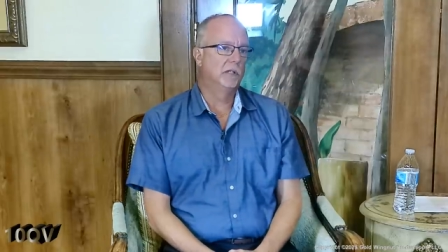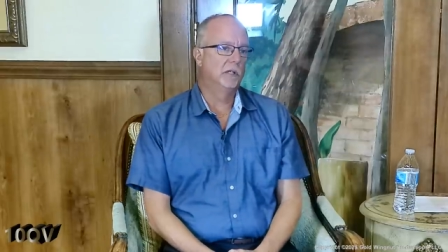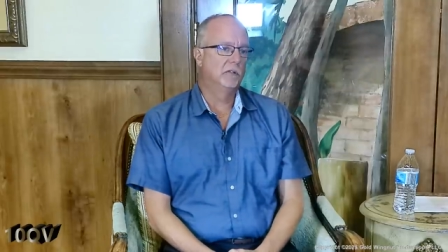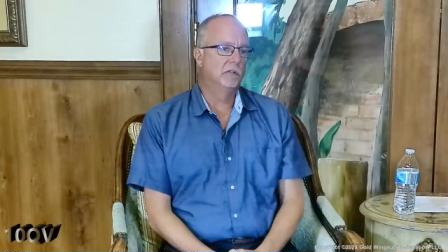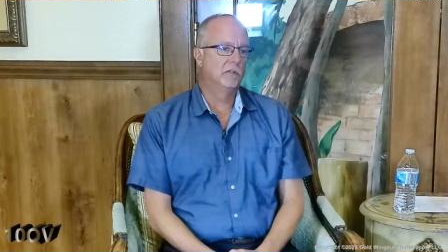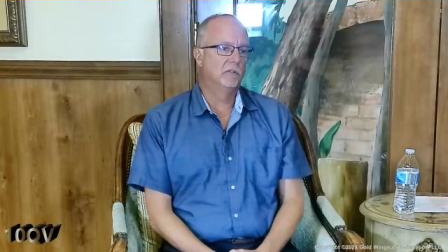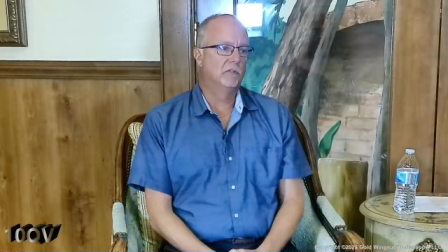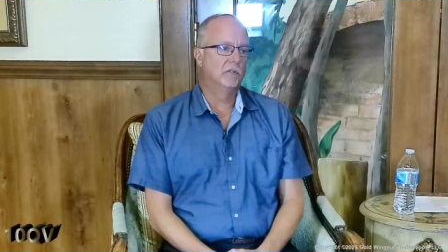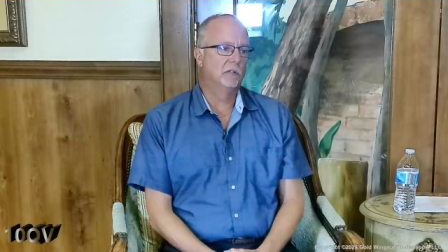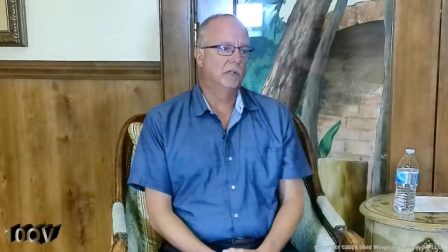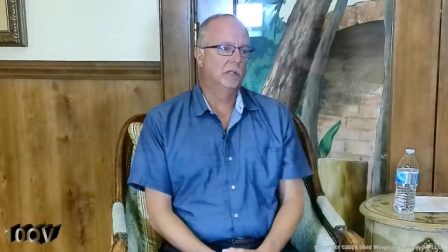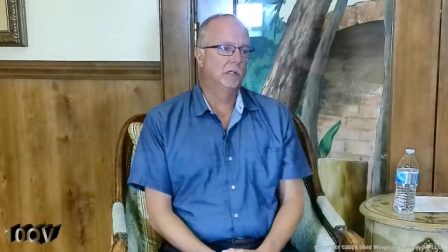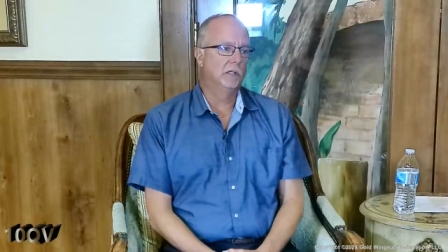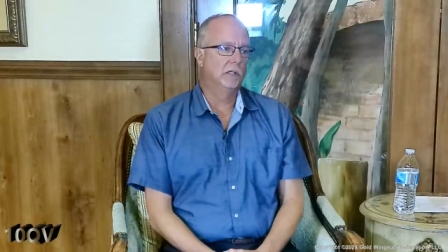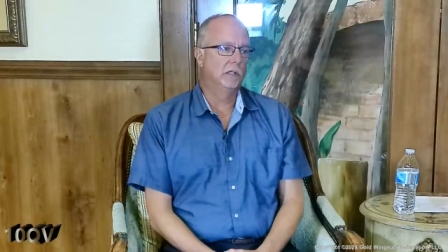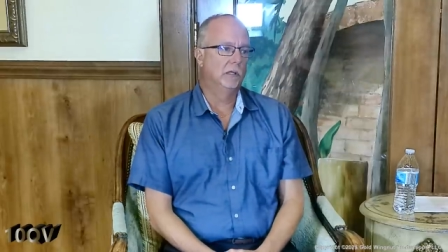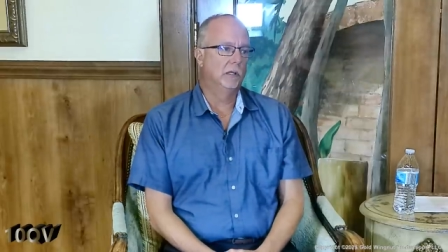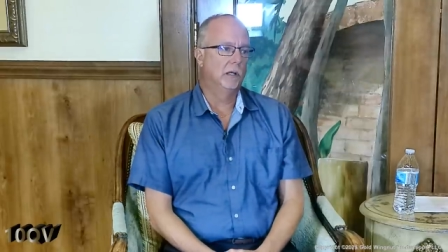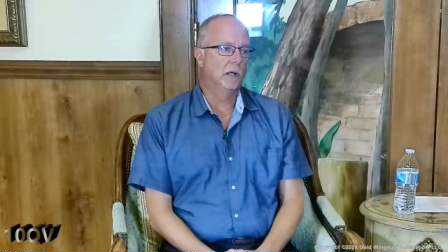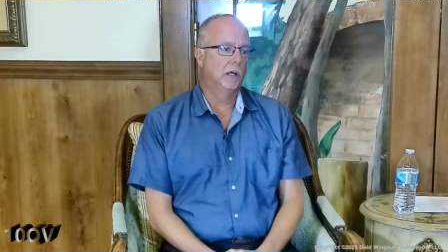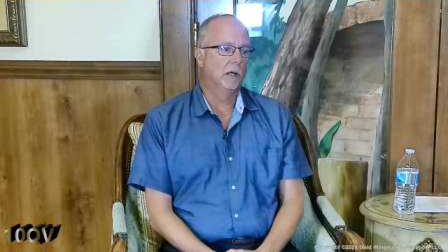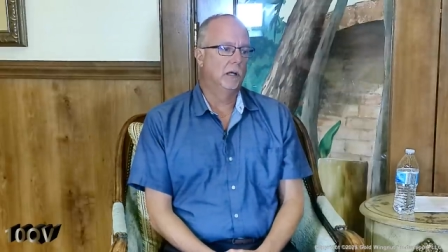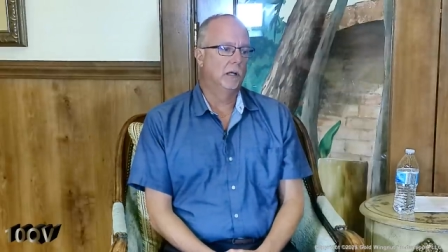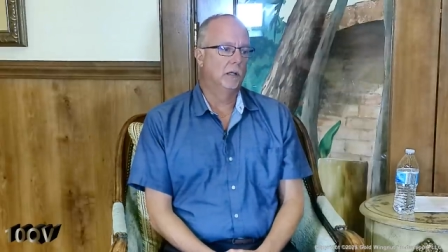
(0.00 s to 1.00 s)
Agency
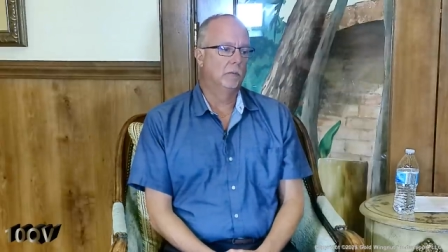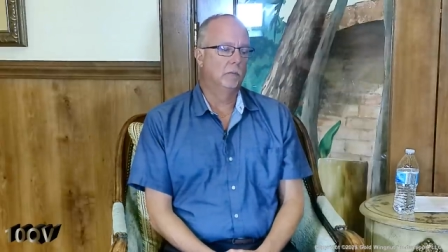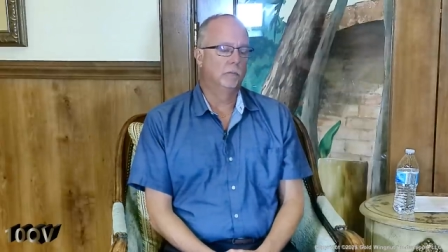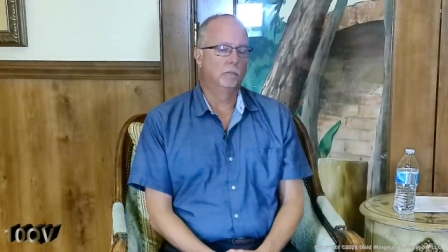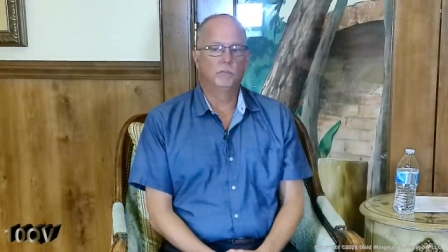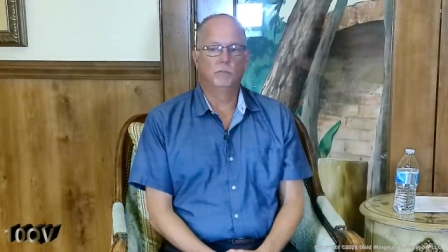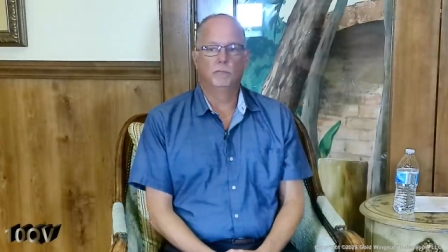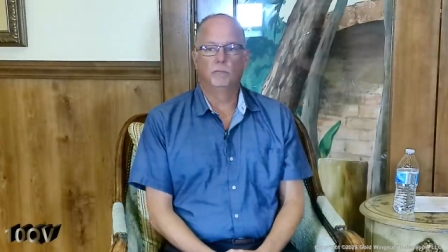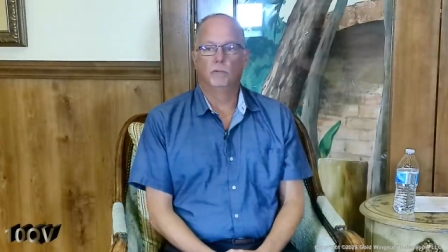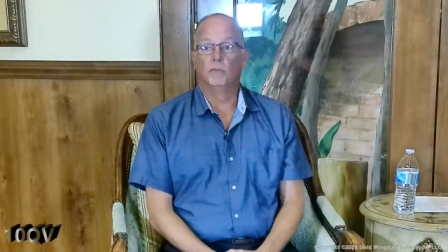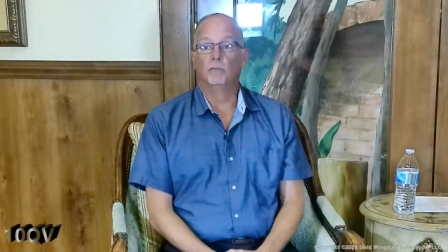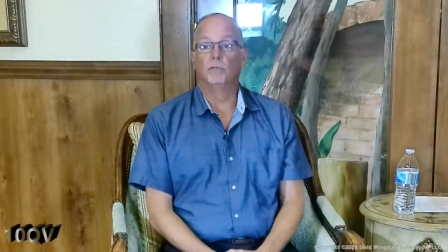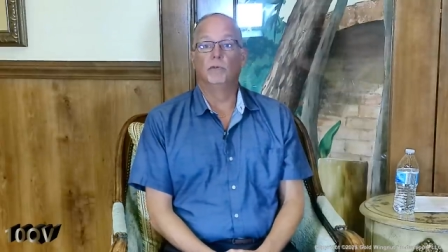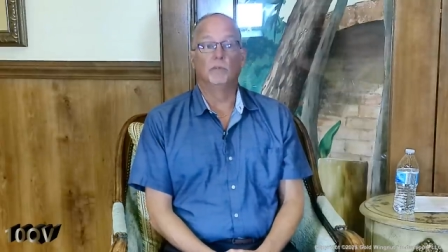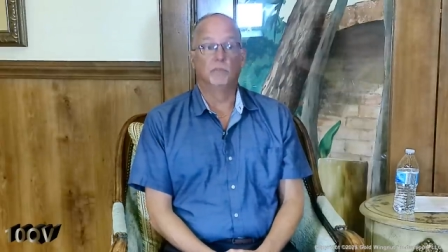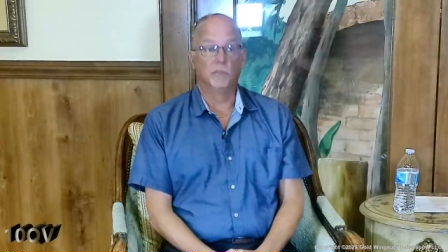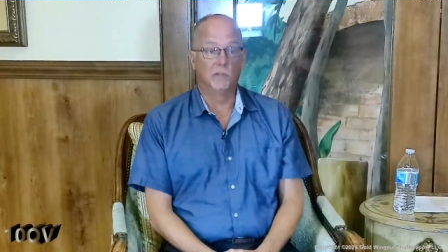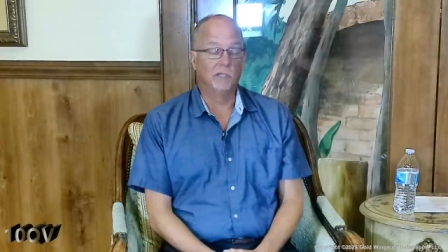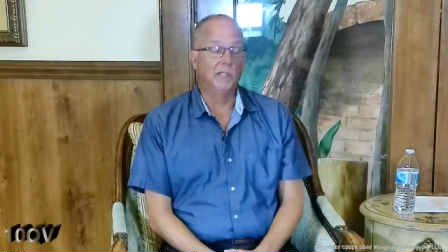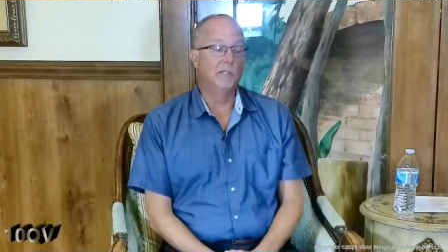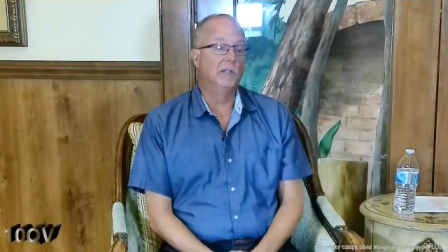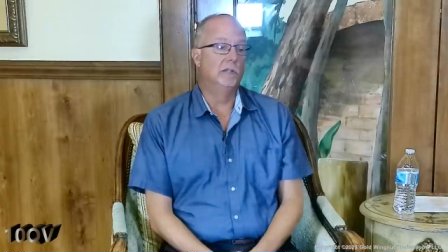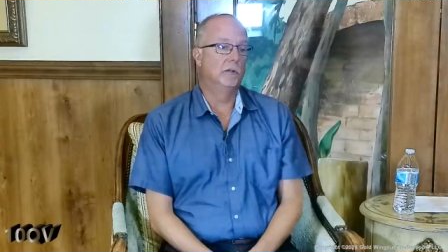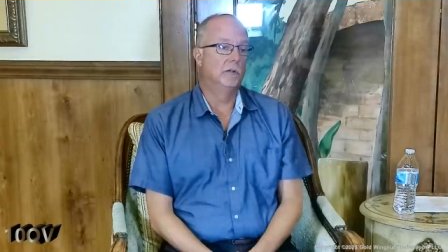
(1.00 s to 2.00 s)
for
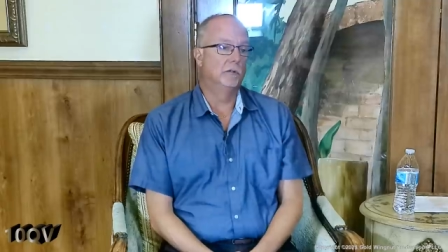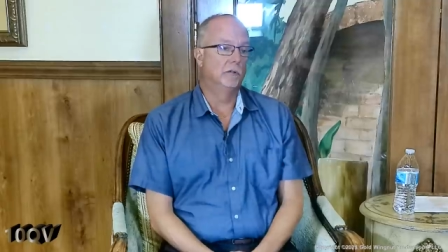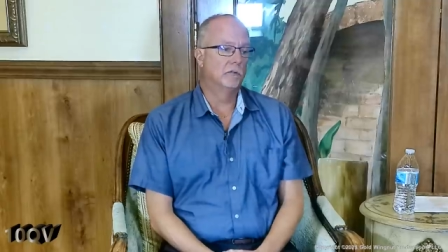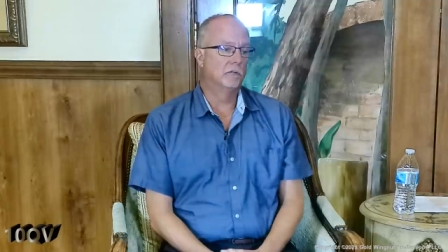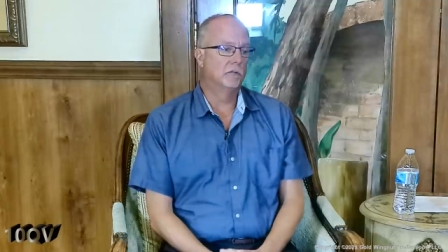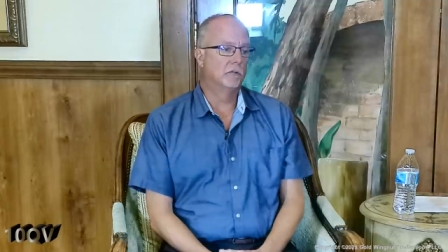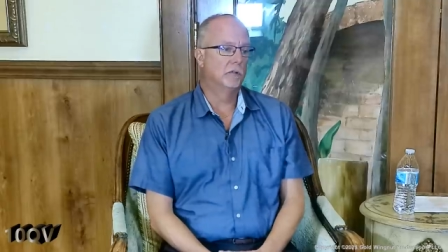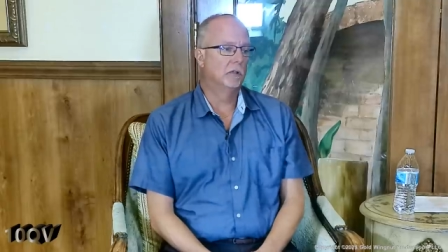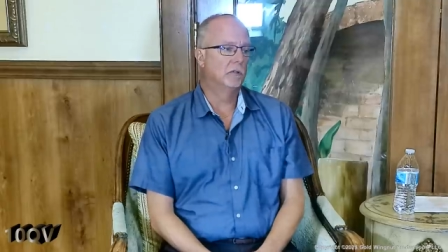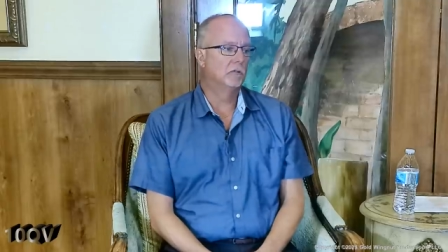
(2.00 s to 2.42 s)
15 years.